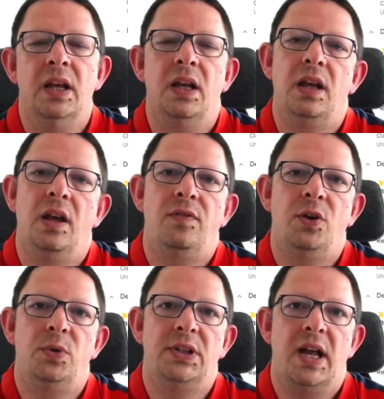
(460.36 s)
If you
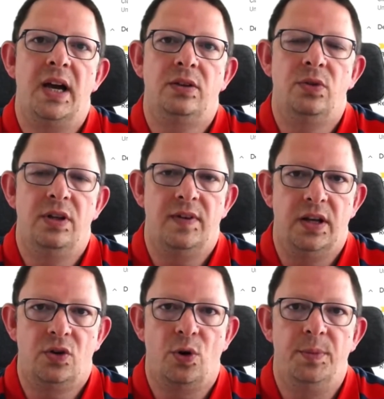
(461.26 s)
would like to leave any
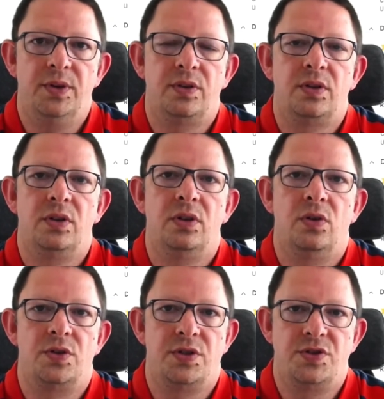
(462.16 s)
comments
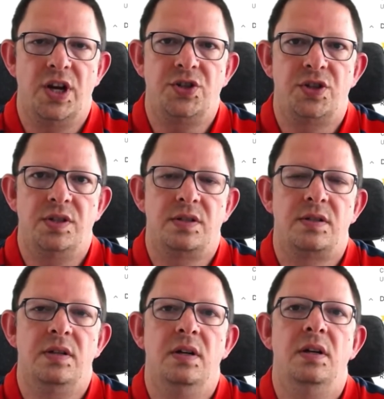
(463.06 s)
or suggestions,
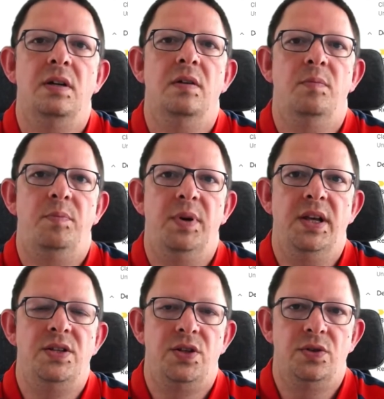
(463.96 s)

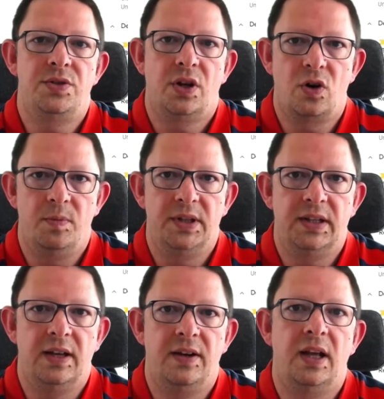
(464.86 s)
please use the comment
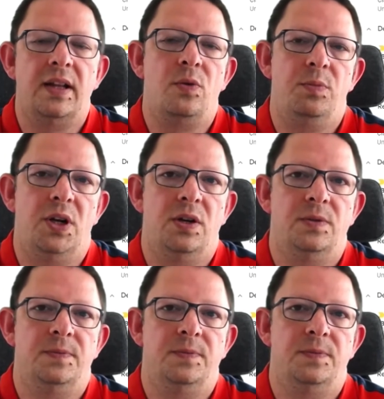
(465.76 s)
area down below.